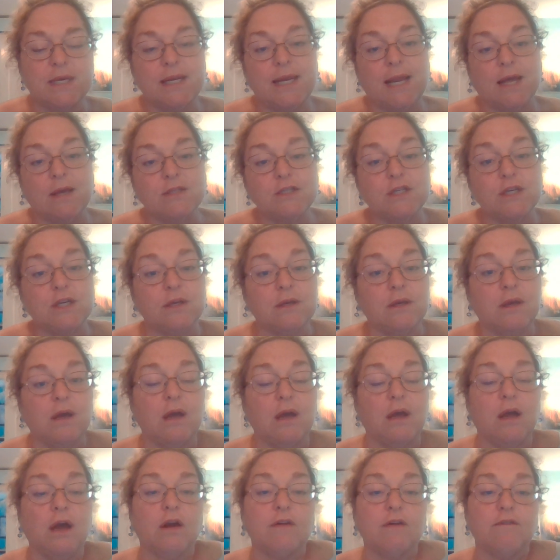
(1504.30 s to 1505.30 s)
announcing
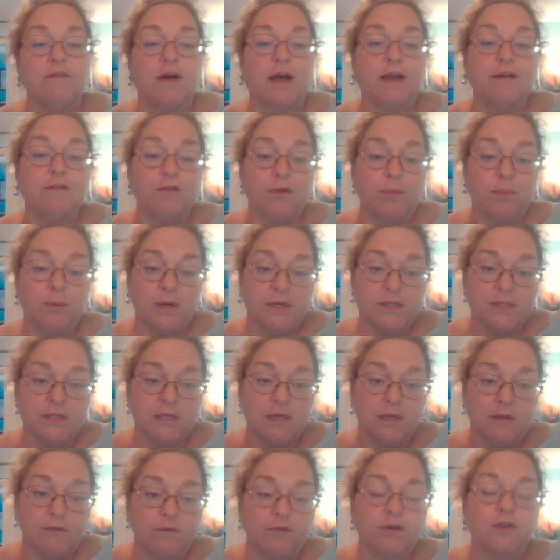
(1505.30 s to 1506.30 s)
her vie for
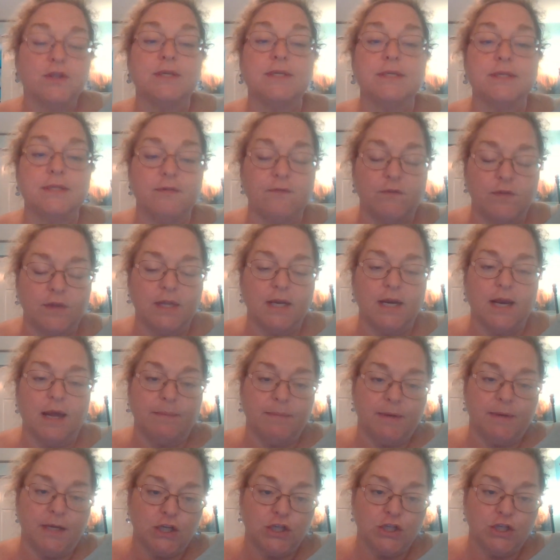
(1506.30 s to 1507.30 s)
president, for the, for the
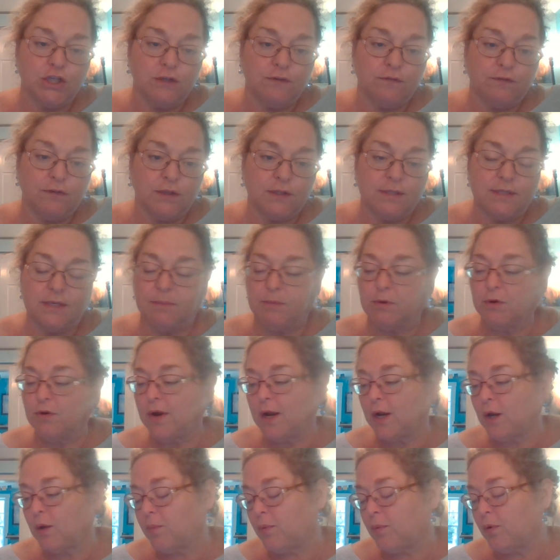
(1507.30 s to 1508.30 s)
nomination for the
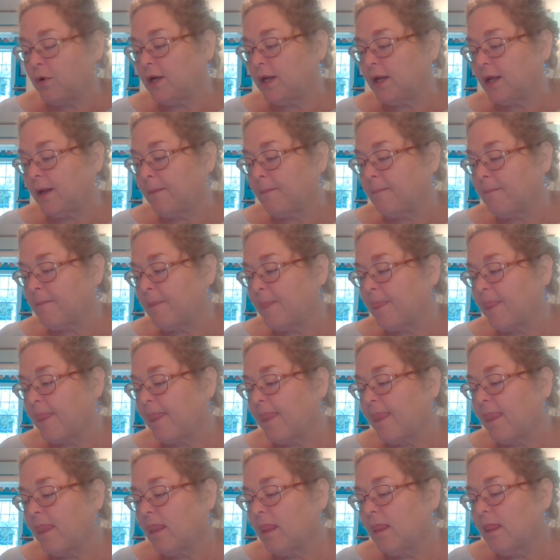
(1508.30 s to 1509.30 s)
Democratic Party.
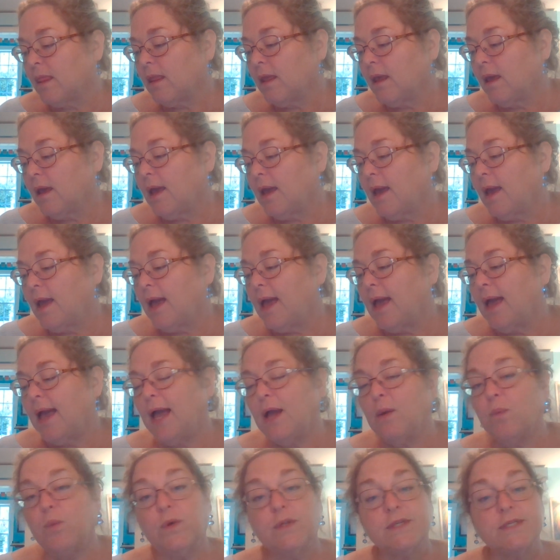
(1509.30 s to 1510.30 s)

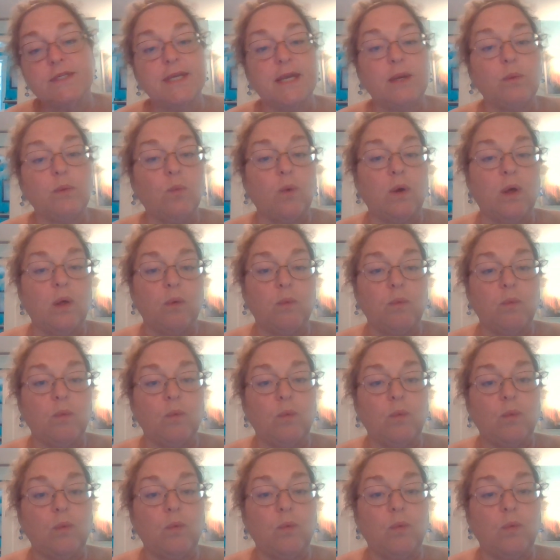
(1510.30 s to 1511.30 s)
And we'll say, well,
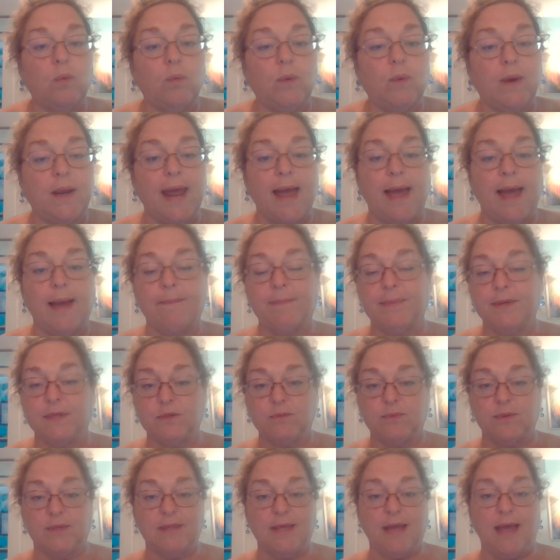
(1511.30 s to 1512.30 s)
what
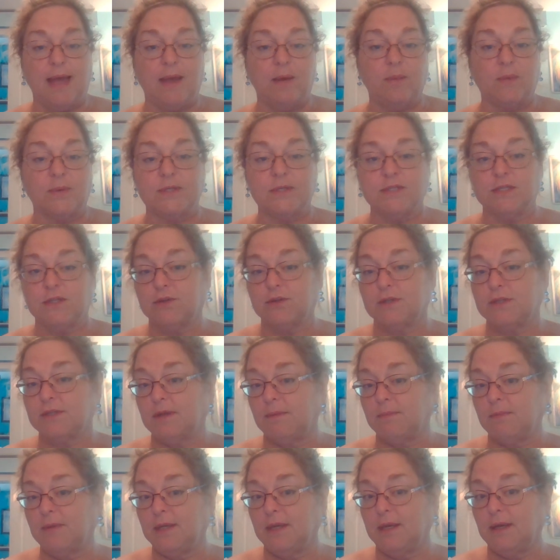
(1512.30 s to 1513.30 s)
happens with that? Was there
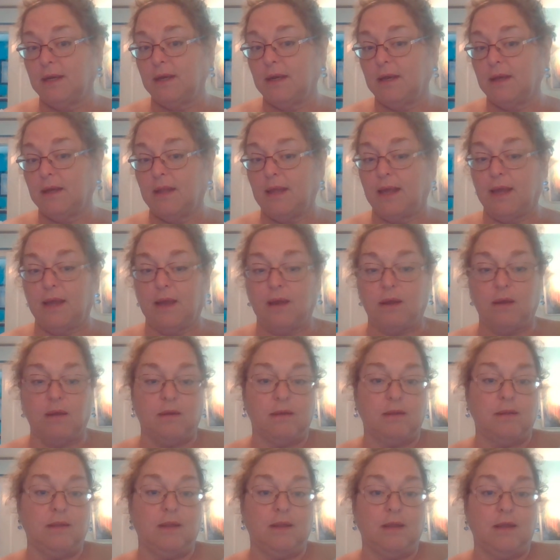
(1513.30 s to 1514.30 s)
something like,
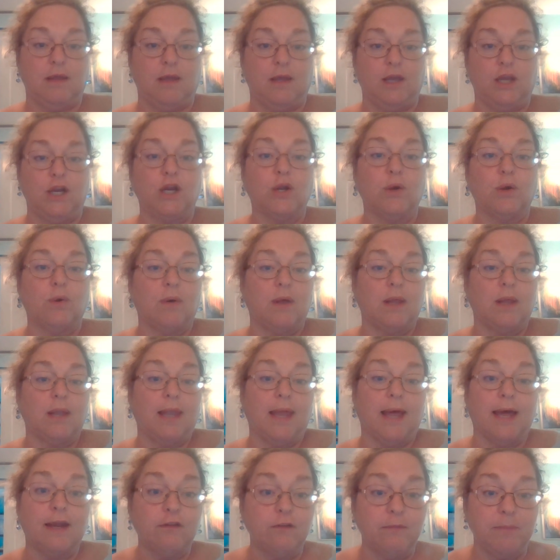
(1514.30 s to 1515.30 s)
you know, a
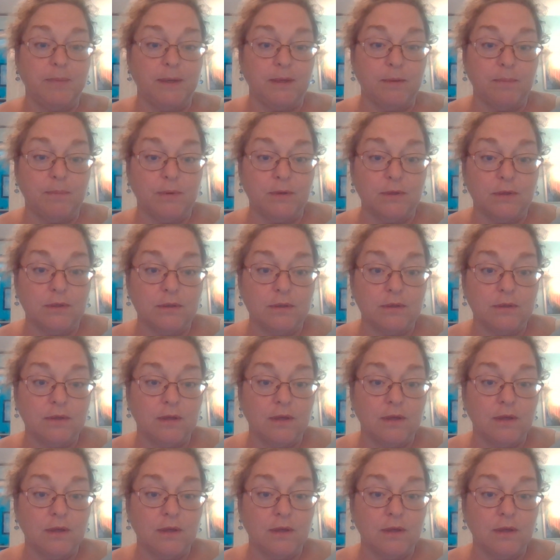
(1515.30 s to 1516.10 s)
lot of people